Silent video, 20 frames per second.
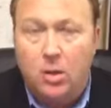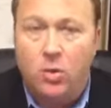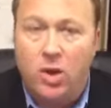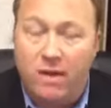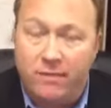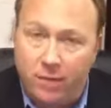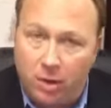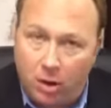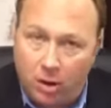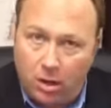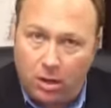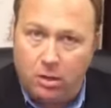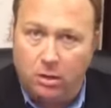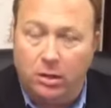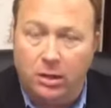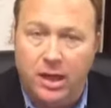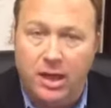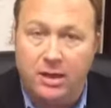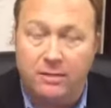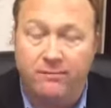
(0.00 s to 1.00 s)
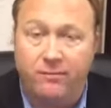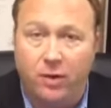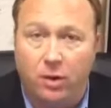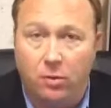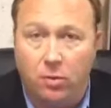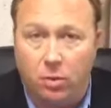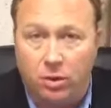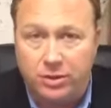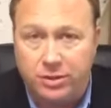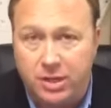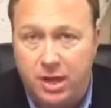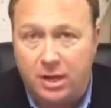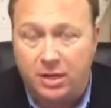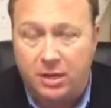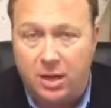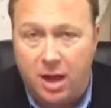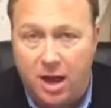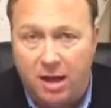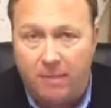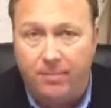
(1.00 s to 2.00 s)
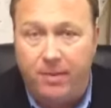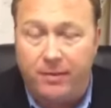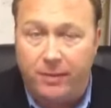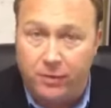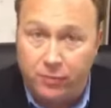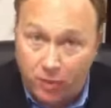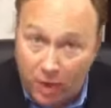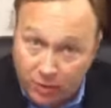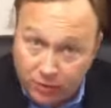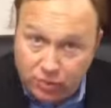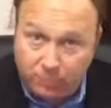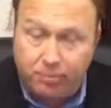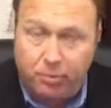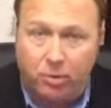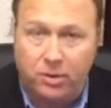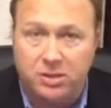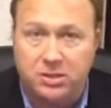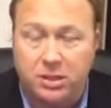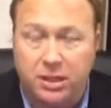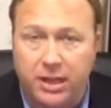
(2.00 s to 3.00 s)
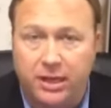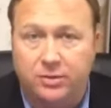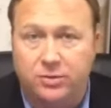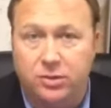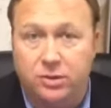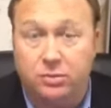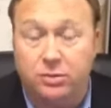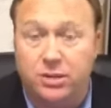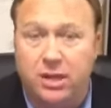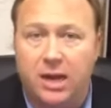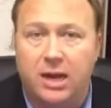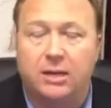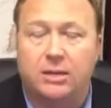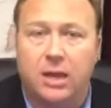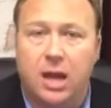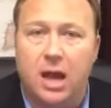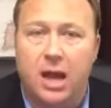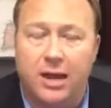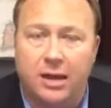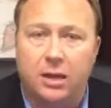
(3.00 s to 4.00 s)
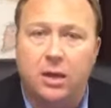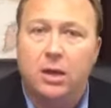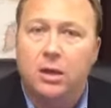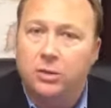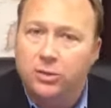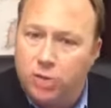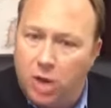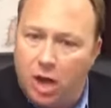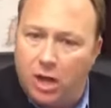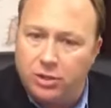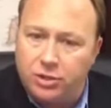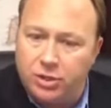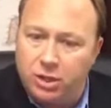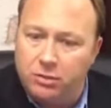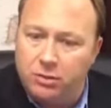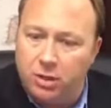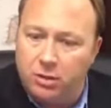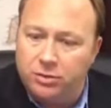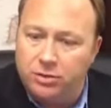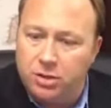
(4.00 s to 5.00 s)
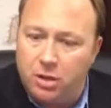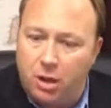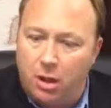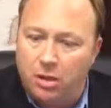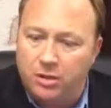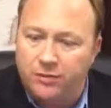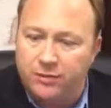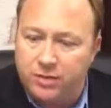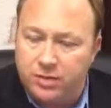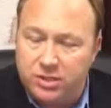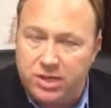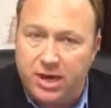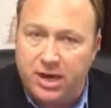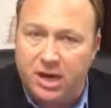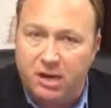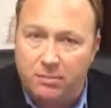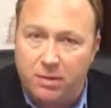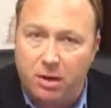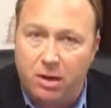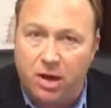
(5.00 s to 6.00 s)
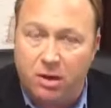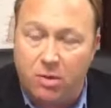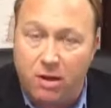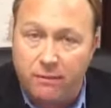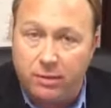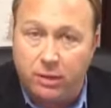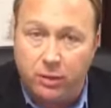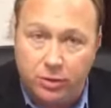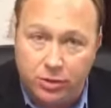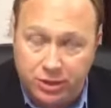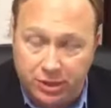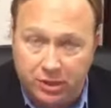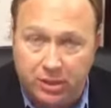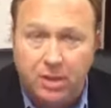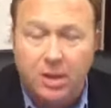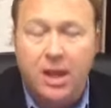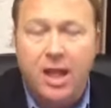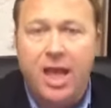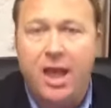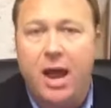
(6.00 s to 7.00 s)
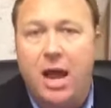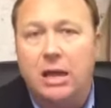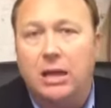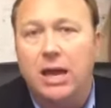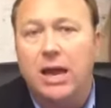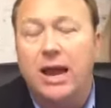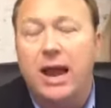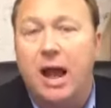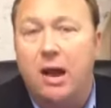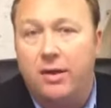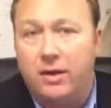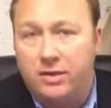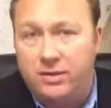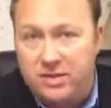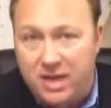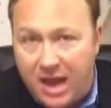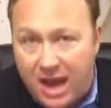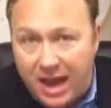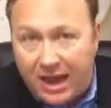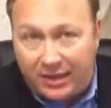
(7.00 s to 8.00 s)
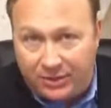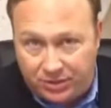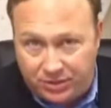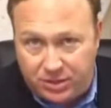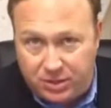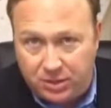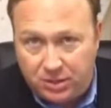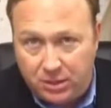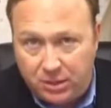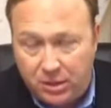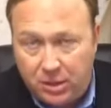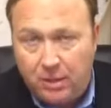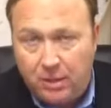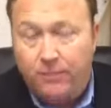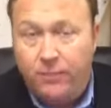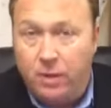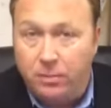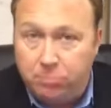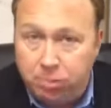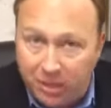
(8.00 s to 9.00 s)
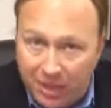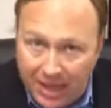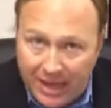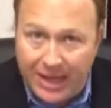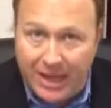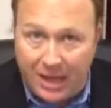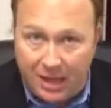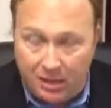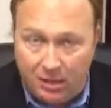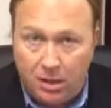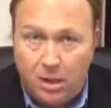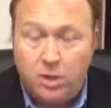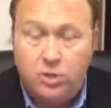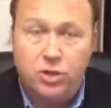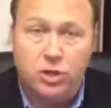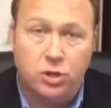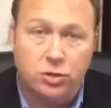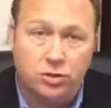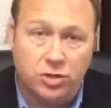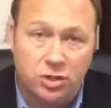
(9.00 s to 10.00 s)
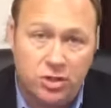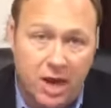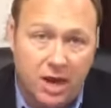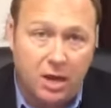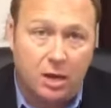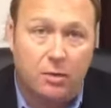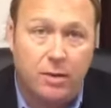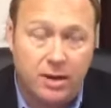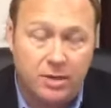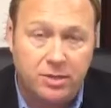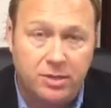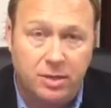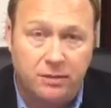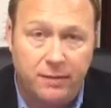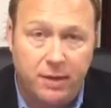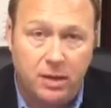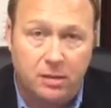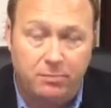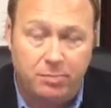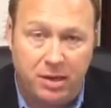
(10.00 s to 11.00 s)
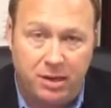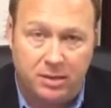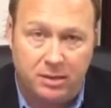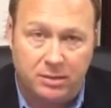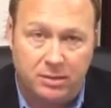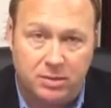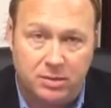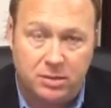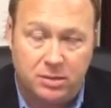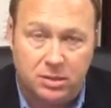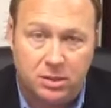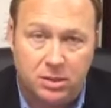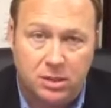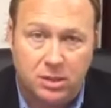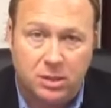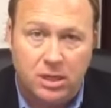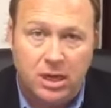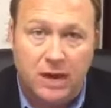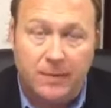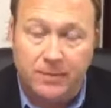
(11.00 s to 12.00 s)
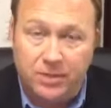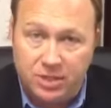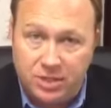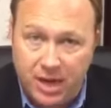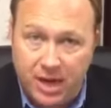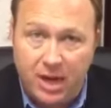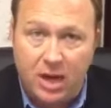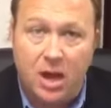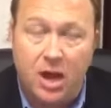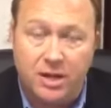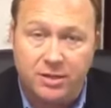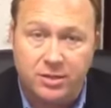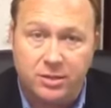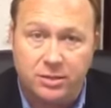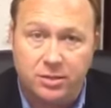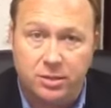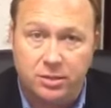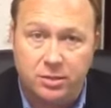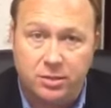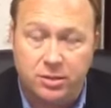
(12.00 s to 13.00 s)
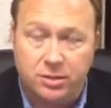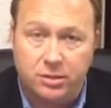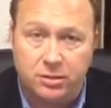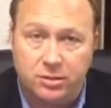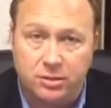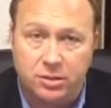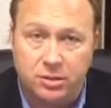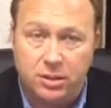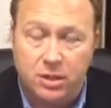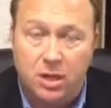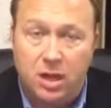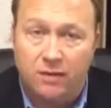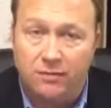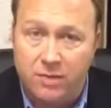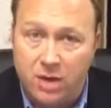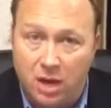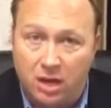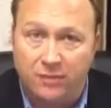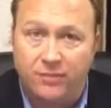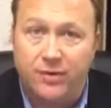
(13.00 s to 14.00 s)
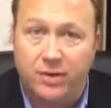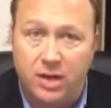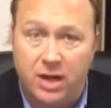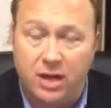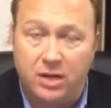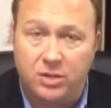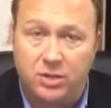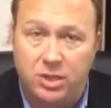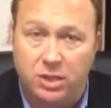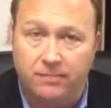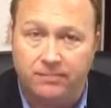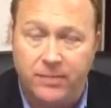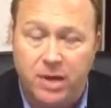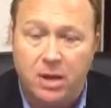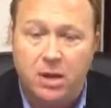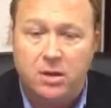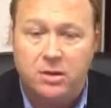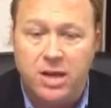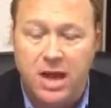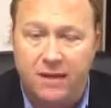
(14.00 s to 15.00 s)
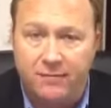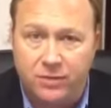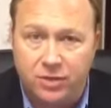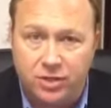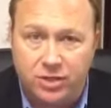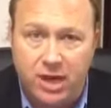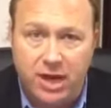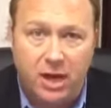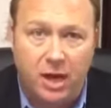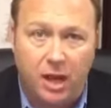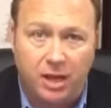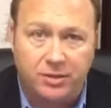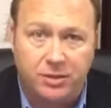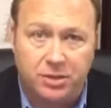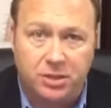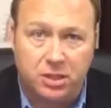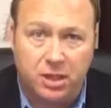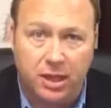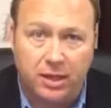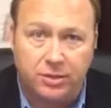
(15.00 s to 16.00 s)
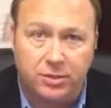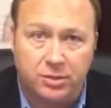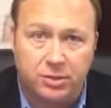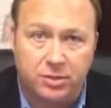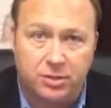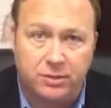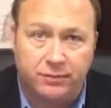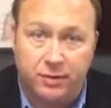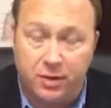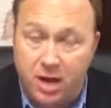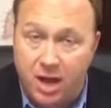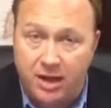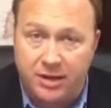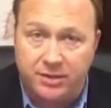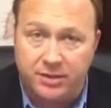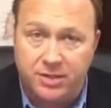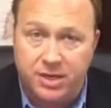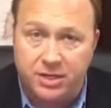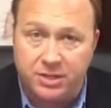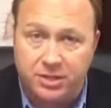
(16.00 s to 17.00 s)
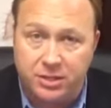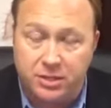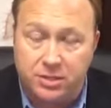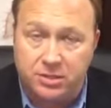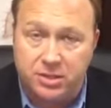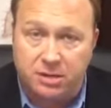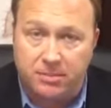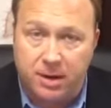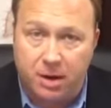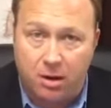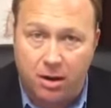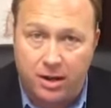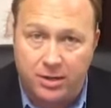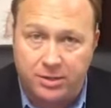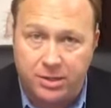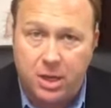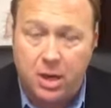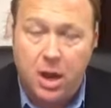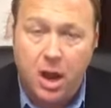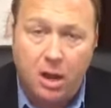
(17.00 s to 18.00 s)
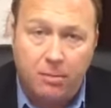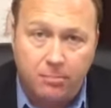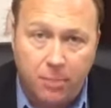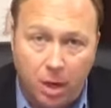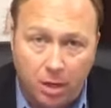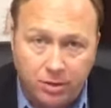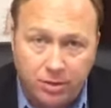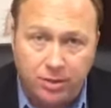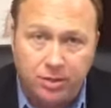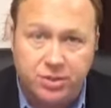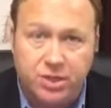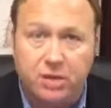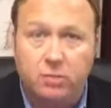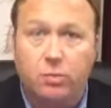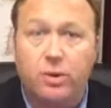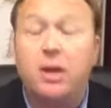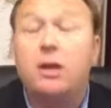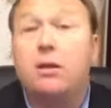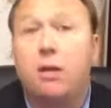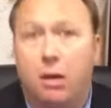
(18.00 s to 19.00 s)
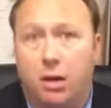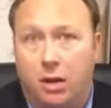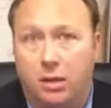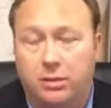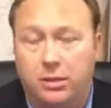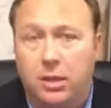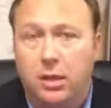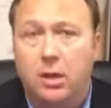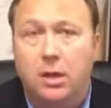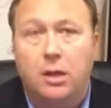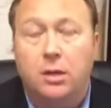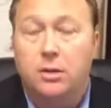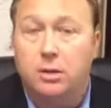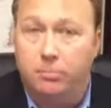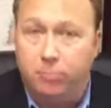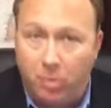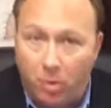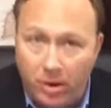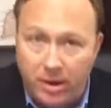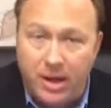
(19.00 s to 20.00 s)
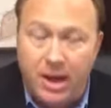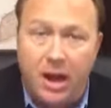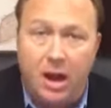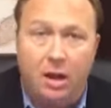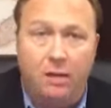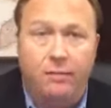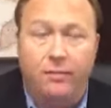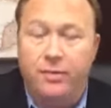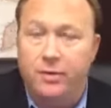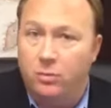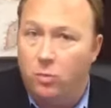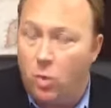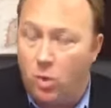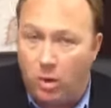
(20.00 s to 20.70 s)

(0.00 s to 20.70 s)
We have an article at Infowars.com that the Drudge Report is linked to with the headline, Talk Show Host Calls for the Second American Revolution, and I lay out in text the plan to use the Declaration of Independence and the state constitutions of nullification to have the state legislatures, if they're not in session in some areas, emergency recalled to point out the